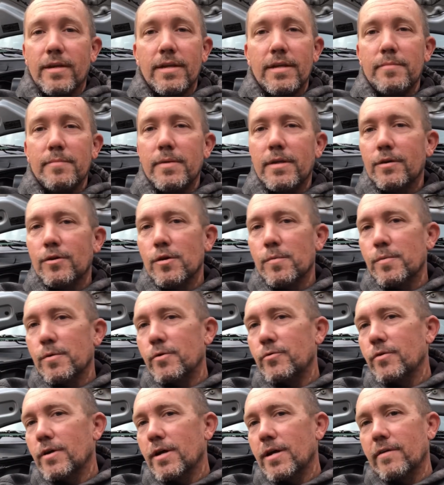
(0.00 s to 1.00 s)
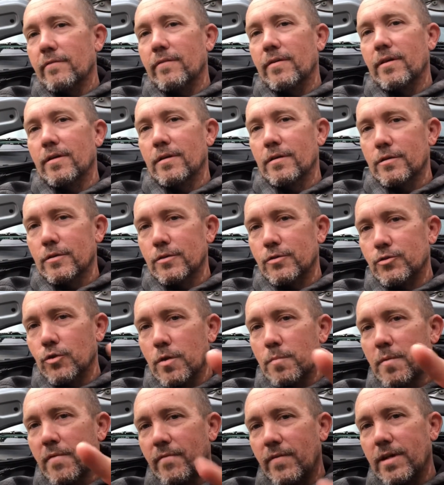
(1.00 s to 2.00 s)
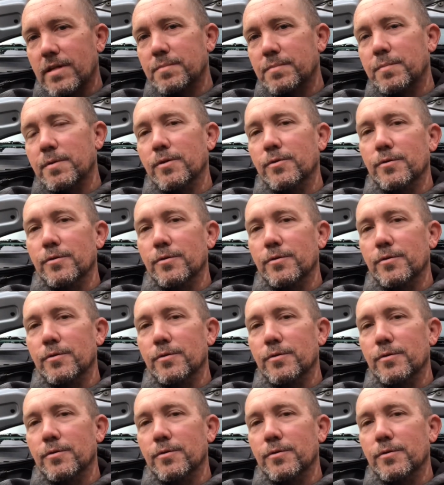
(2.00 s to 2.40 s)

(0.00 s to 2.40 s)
any Mini Cooper you drive, join my Facebook